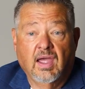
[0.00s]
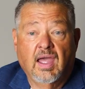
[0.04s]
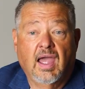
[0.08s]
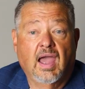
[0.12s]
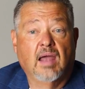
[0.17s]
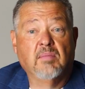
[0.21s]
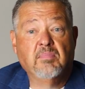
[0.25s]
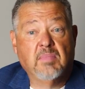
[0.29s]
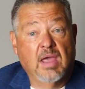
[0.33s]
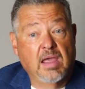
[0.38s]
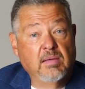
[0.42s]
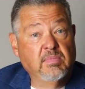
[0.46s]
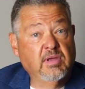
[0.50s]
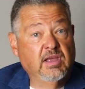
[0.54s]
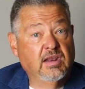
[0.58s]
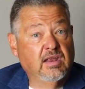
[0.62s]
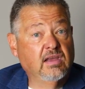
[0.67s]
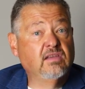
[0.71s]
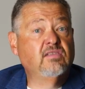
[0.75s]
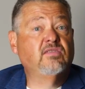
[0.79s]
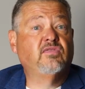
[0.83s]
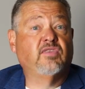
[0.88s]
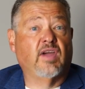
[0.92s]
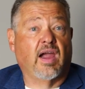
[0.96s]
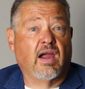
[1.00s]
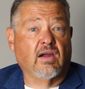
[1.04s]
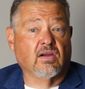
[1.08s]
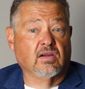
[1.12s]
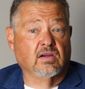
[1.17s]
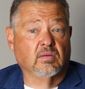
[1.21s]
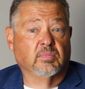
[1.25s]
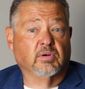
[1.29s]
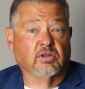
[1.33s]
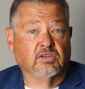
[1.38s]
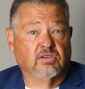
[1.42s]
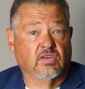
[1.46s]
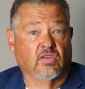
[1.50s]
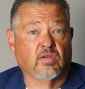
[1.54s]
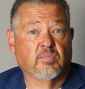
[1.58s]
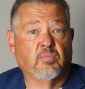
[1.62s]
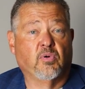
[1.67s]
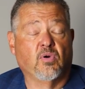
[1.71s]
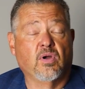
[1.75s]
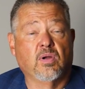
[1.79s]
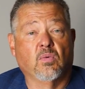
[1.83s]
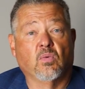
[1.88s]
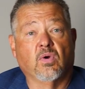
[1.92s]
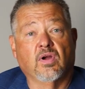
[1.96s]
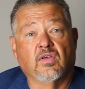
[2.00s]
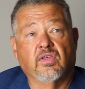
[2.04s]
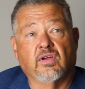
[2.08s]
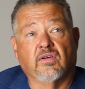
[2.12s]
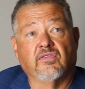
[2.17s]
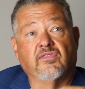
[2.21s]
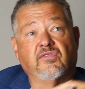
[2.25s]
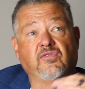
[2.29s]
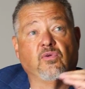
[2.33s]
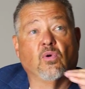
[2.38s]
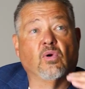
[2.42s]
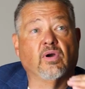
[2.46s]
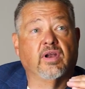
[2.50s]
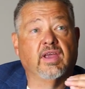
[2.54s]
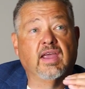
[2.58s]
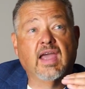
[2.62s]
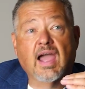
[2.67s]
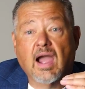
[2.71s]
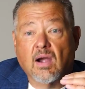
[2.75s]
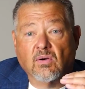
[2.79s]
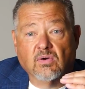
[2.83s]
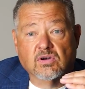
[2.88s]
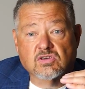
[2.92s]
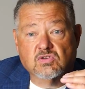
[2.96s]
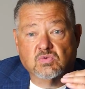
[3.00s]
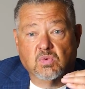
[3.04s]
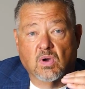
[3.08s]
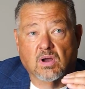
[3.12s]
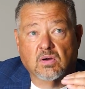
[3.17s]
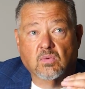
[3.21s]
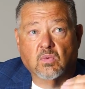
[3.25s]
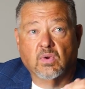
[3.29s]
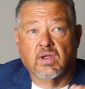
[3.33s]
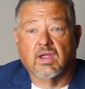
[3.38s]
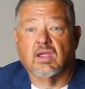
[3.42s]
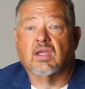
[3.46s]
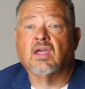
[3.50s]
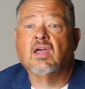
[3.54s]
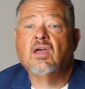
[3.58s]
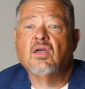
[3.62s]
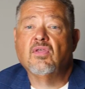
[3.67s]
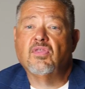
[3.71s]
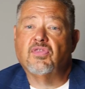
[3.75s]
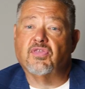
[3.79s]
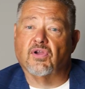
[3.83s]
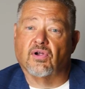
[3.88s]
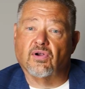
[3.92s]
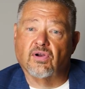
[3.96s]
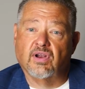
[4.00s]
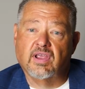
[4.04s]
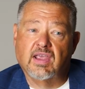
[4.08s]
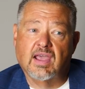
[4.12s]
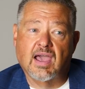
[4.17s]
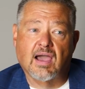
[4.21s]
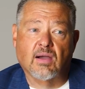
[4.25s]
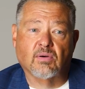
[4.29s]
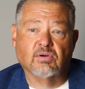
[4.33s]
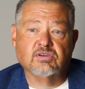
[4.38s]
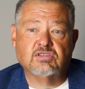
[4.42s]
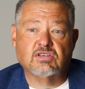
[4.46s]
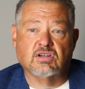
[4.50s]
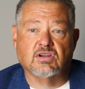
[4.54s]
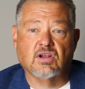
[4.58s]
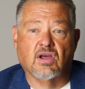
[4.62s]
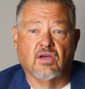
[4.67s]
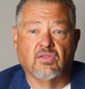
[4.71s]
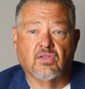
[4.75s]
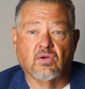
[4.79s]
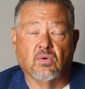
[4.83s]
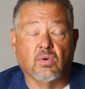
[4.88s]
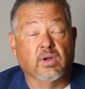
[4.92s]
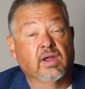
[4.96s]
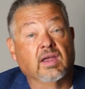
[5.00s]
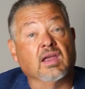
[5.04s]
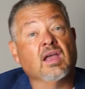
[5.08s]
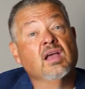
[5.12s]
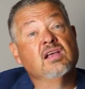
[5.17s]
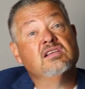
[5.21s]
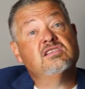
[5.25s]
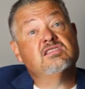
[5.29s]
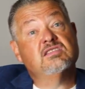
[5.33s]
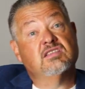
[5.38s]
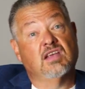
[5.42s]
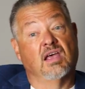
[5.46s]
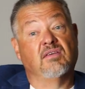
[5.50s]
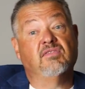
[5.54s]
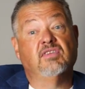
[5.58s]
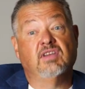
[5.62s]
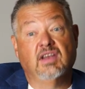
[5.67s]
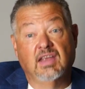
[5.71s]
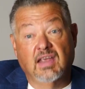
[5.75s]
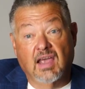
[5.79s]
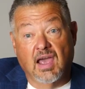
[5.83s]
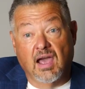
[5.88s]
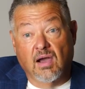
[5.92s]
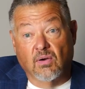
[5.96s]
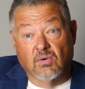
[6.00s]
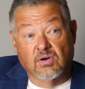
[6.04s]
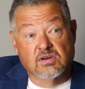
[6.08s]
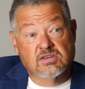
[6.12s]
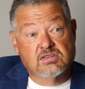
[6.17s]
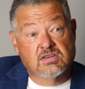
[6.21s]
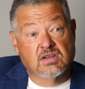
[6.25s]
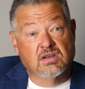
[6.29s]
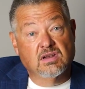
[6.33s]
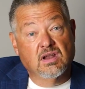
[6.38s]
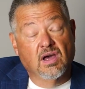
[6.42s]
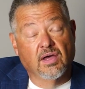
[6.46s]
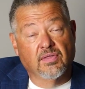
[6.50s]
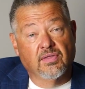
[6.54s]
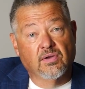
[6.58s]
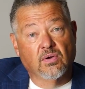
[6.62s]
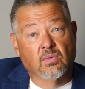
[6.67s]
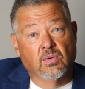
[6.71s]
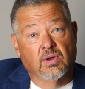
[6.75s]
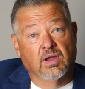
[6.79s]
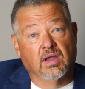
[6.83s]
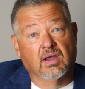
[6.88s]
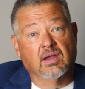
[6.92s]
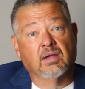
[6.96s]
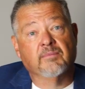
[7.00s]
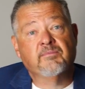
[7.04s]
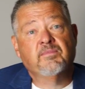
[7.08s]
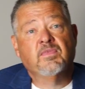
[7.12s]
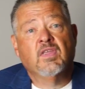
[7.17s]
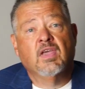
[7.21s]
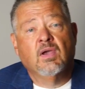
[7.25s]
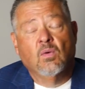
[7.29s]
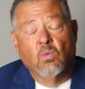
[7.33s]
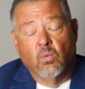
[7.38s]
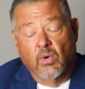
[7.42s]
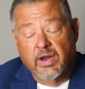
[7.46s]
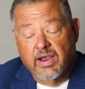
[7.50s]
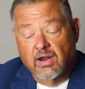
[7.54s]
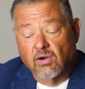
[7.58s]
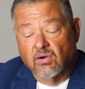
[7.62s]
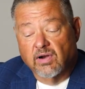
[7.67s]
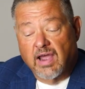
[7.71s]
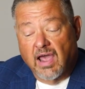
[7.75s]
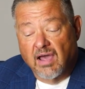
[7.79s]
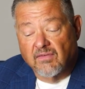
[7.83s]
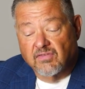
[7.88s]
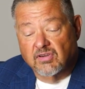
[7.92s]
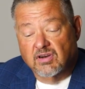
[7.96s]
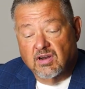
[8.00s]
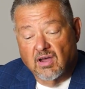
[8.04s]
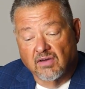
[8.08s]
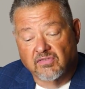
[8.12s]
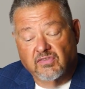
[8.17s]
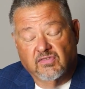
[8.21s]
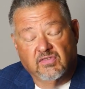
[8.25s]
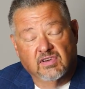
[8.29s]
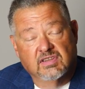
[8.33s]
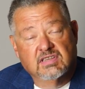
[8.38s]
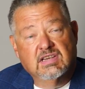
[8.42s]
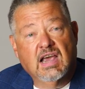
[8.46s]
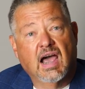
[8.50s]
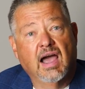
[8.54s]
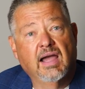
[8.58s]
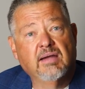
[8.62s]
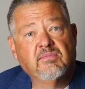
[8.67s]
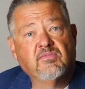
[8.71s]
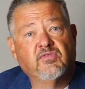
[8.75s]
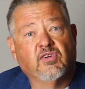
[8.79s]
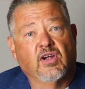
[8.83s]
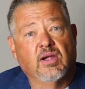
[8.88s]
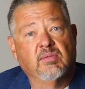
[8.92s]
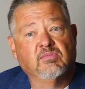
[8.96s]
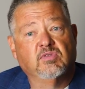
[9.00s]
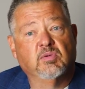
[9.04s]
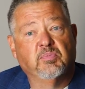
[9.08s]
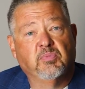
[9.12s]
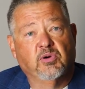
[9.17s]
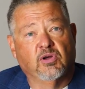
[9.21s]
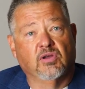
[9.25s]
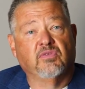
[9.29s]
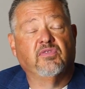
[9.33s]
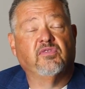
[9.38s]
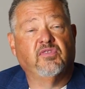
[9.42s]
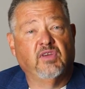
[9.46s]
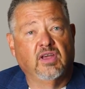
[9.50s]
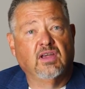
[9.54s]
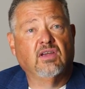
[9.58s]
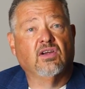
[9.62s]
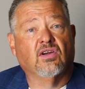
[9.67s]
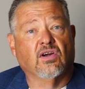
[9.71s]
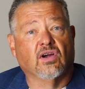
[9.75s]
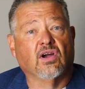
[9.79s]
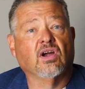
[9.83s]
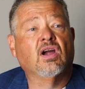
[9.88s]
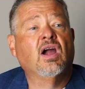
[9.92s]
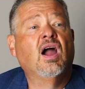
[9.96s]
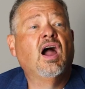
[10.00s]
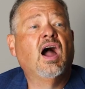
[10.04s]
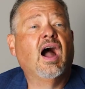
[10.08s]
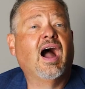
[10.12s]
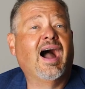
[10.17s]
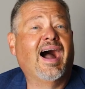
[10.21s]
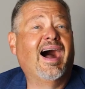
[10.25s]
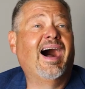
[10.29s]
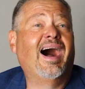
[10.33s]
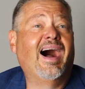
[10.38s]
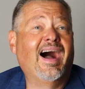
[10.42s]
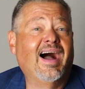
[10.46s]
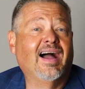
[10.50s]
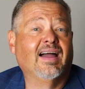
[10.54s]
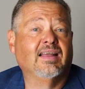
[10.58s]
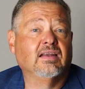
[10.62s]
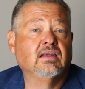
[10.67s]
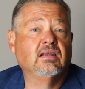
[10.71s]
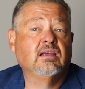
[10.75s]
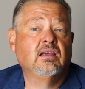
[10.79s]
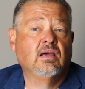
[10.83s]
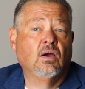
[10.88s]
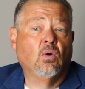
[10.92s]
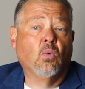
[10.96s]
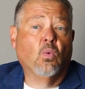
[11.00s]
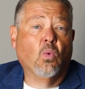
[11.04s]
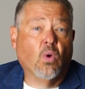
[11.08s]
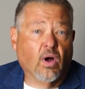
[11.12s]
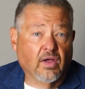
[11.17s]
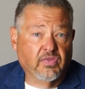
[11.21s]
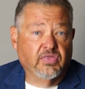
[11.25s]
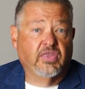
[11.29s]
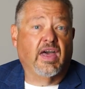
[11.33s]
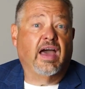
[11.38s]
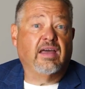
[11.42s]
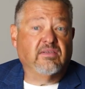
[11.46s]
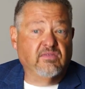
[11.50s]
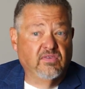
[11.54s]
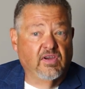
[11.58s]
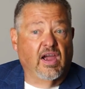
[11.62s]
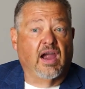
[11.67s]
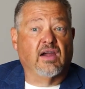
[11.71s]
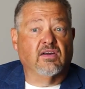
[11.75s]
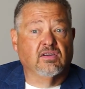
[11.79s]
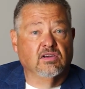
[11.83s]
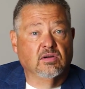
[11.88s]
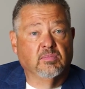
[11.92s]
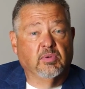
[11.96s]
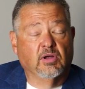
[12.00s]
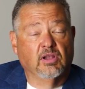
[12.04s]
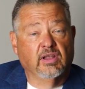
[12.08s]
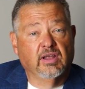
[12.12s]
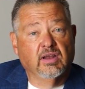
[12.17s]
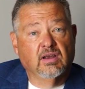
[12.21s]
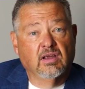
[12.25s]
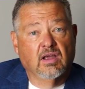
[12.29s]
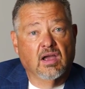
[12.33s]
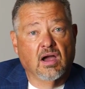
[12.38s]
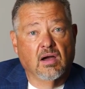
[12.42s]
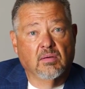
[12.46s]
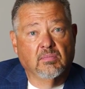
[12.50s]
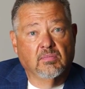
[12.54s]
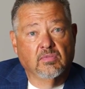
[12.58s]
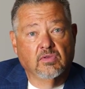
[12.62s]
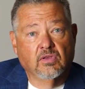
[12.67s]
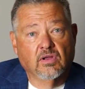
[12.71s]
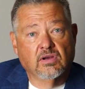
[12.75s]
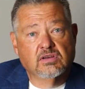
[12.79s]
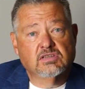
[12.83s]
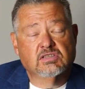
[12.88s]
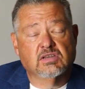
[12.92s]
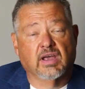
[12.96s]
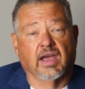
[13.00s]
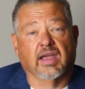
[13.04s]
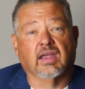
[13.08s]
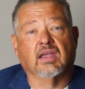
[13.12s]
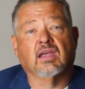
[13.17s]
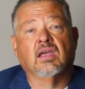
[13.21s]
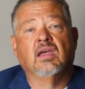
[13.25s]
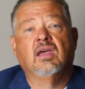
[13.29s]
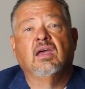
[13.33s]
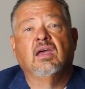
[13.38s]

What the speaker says: and maybe it is variable to the point where they're 40 hours one week, 30 hours another week, 70 hours another week. We don't have enough of a time frame to put a finger on what that variable income looks like.